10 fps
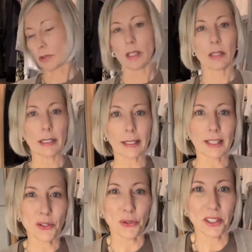something I
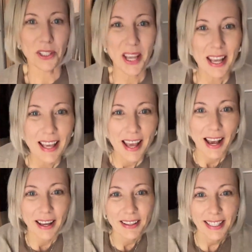can trust.
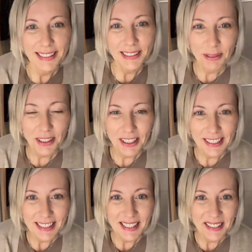Thanks so much,
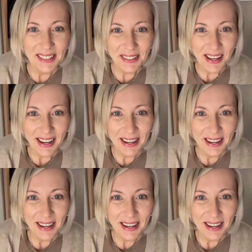Asta.